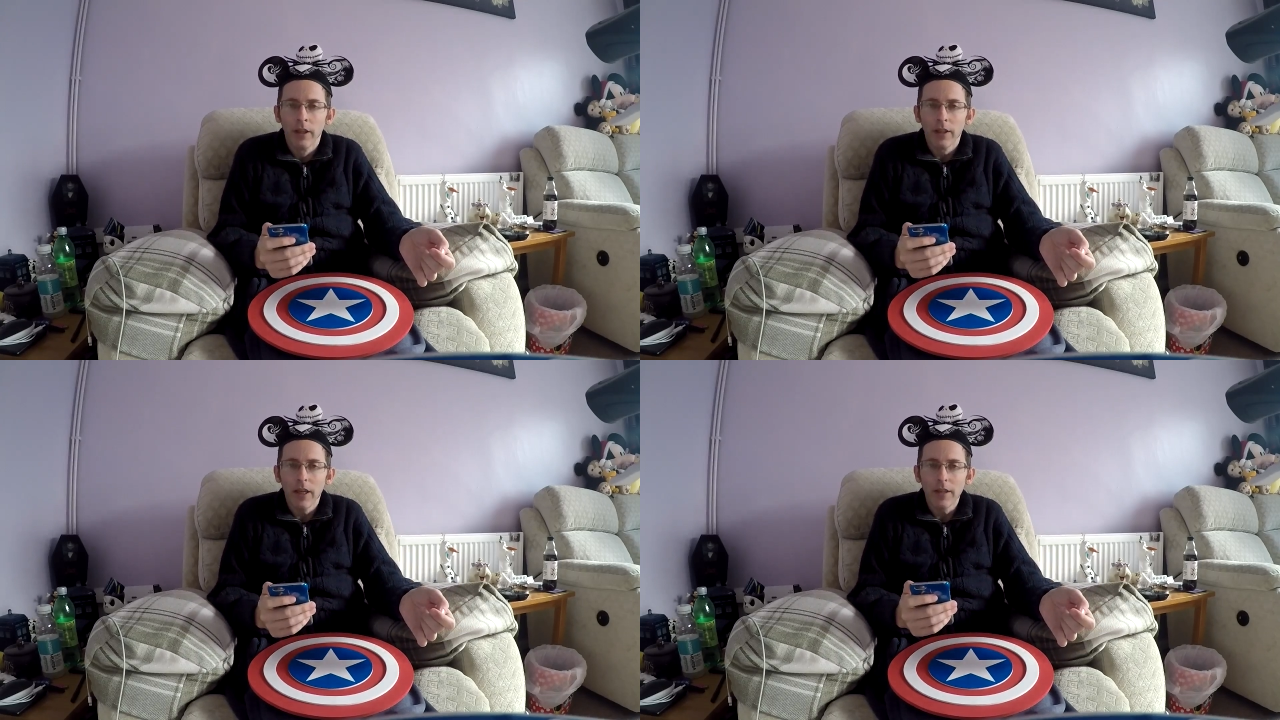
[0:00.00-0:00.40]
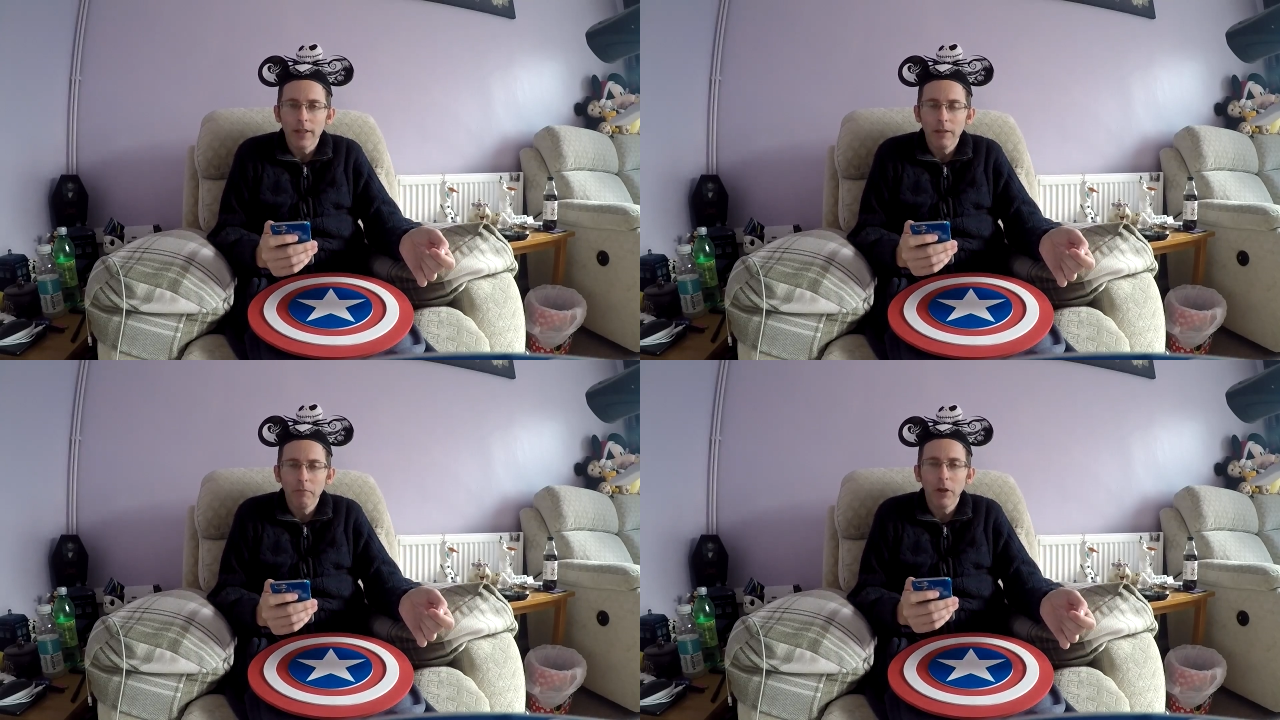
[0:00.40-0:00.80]
Yes,
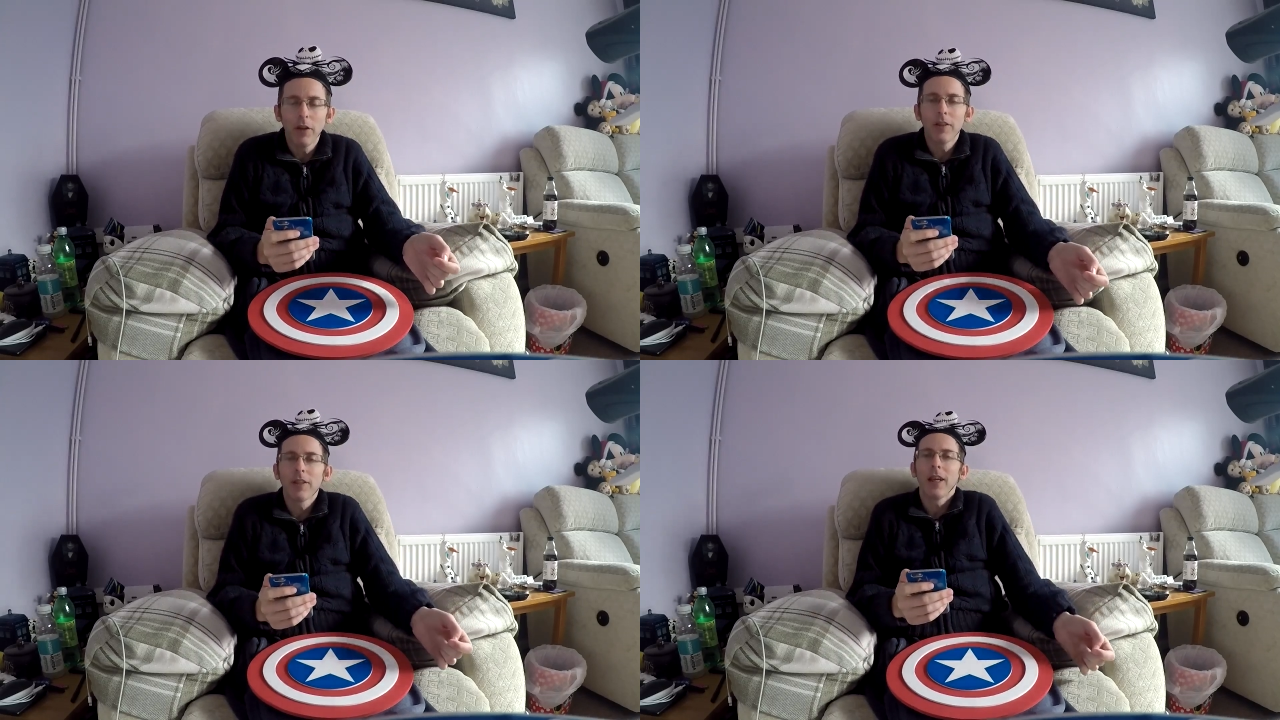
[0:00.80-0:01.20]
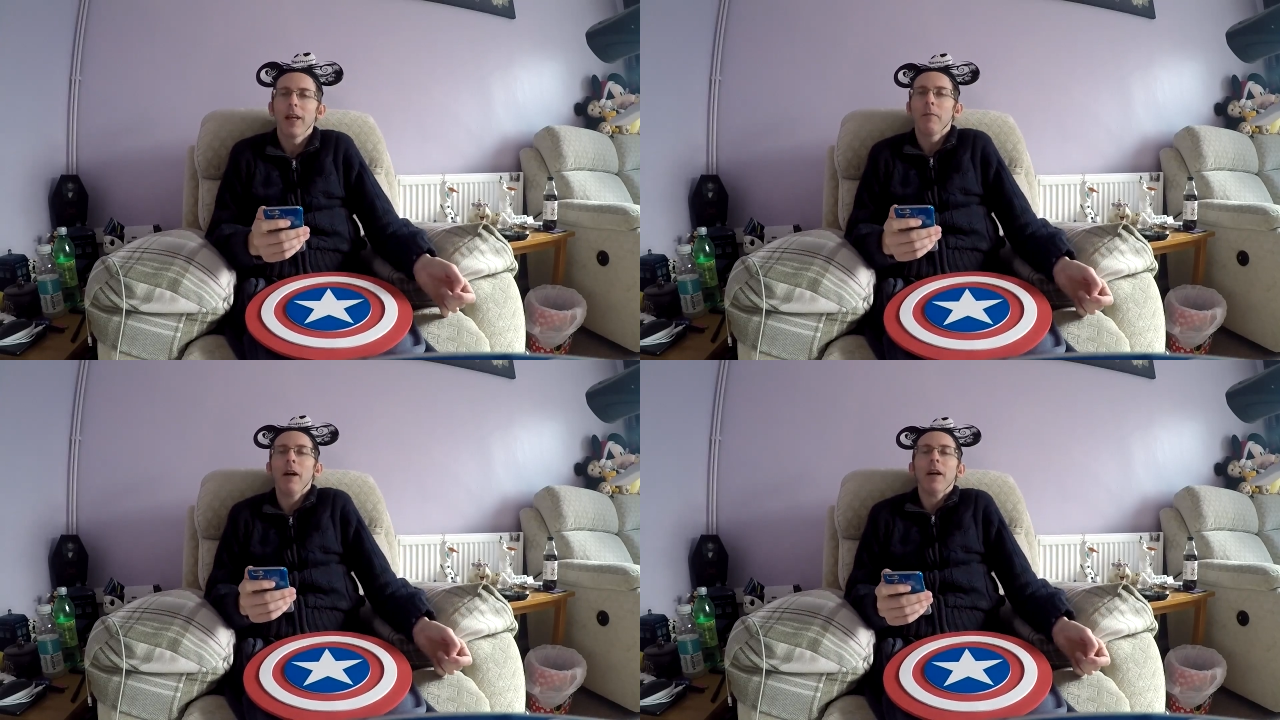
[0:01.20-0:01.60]
Tim Burton's
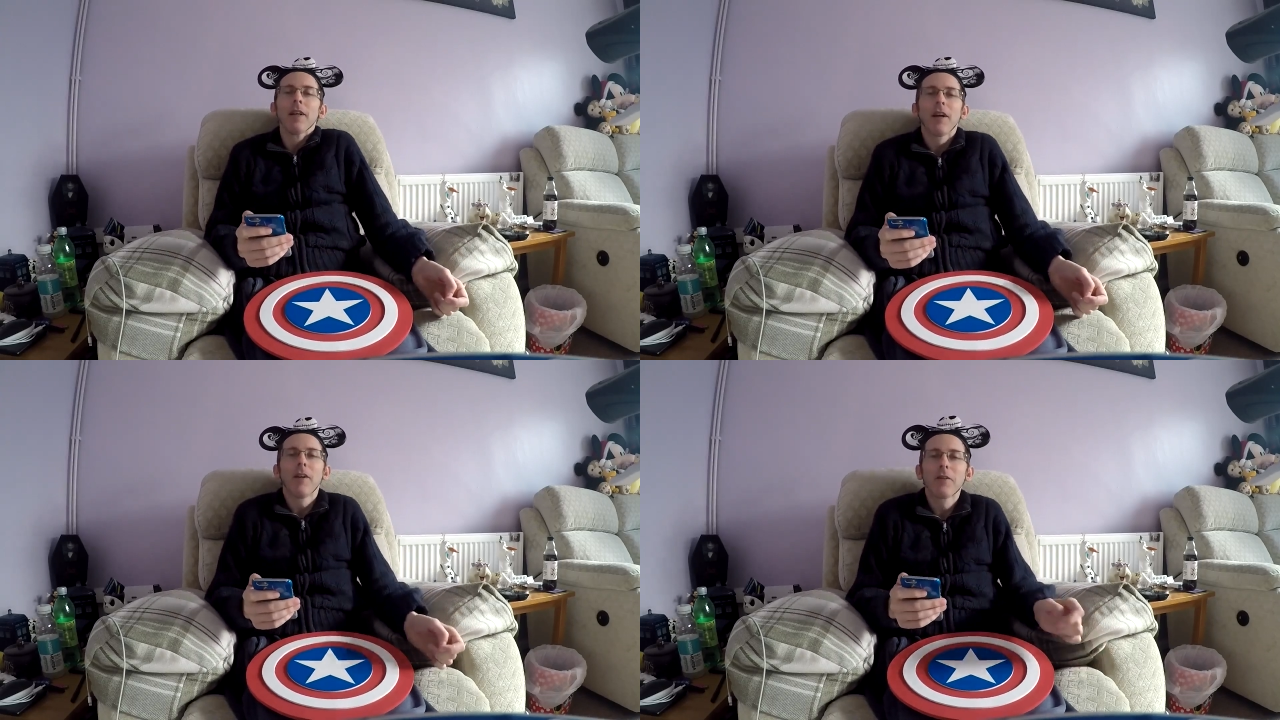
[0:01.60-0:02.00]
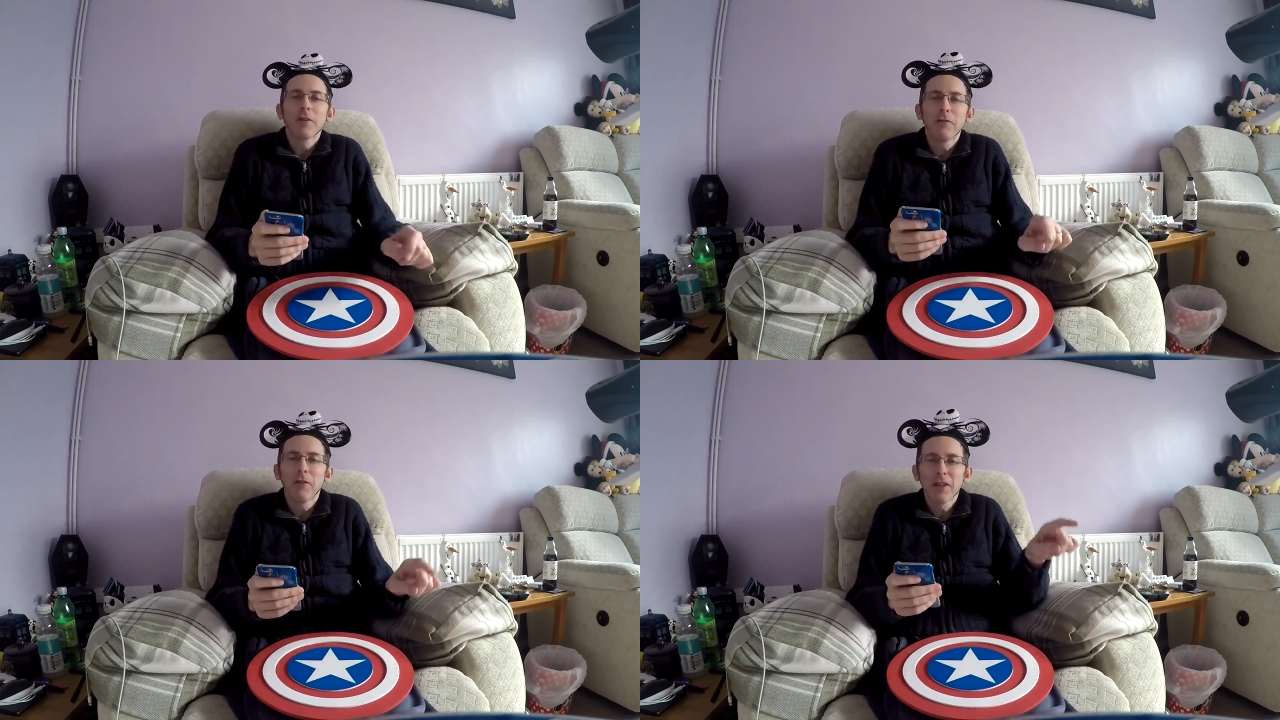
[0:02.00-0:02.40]
name goes
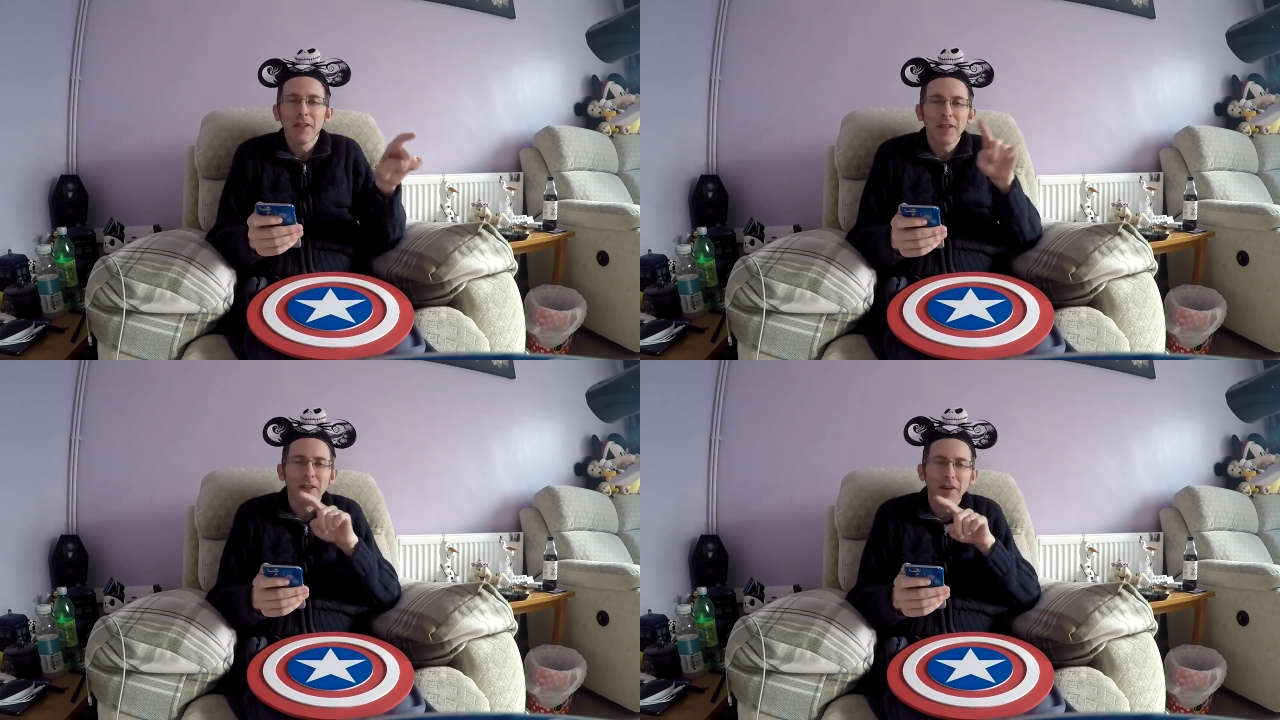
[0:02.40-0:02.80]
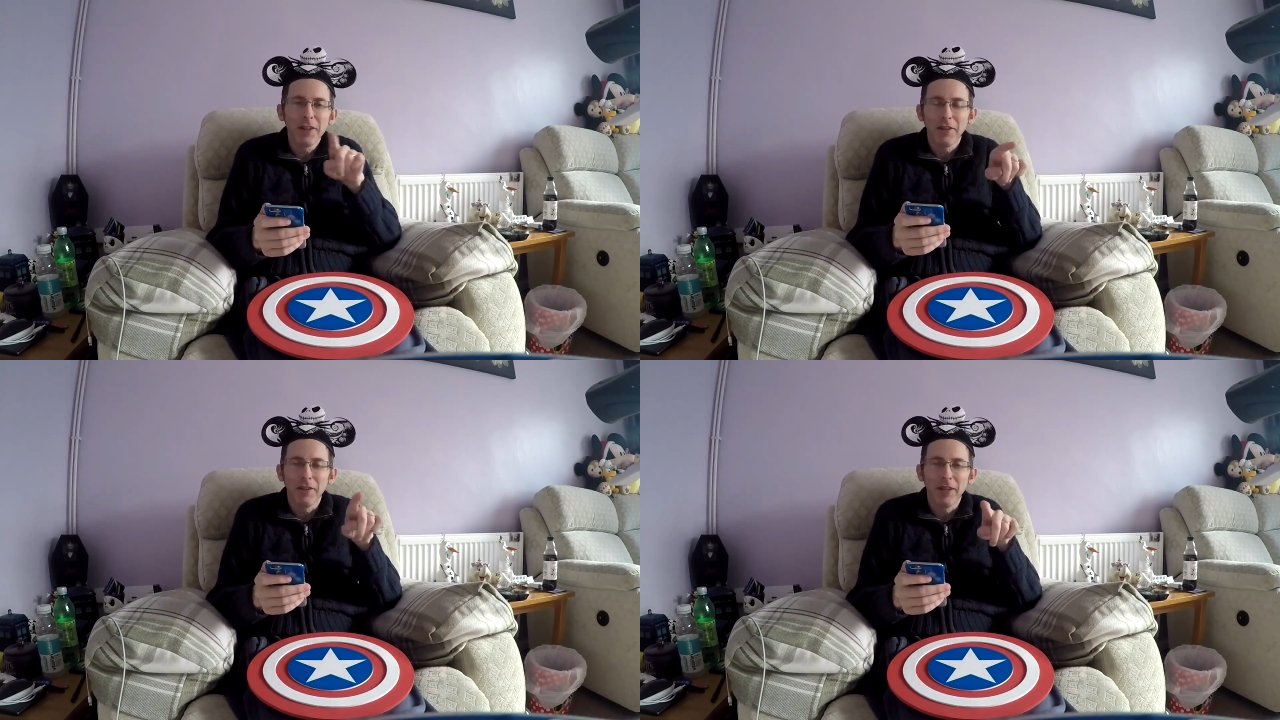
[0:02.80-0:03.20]
across the
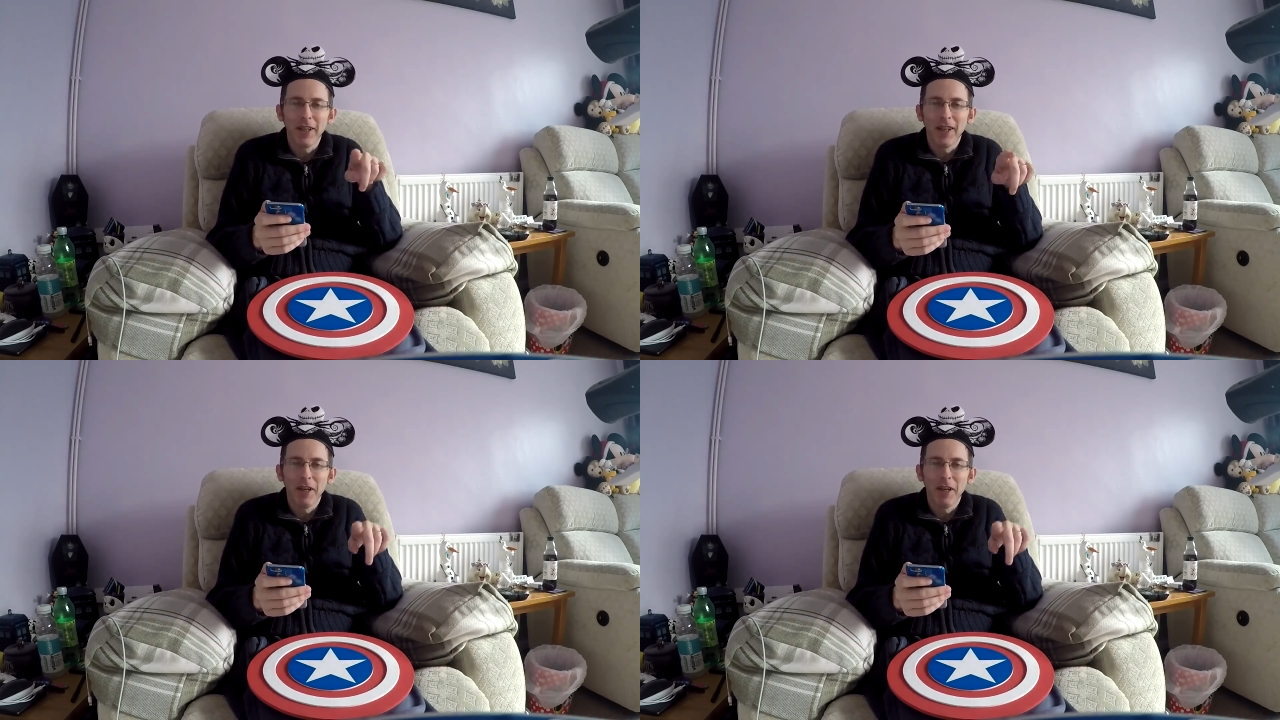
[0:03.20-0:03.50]
title of it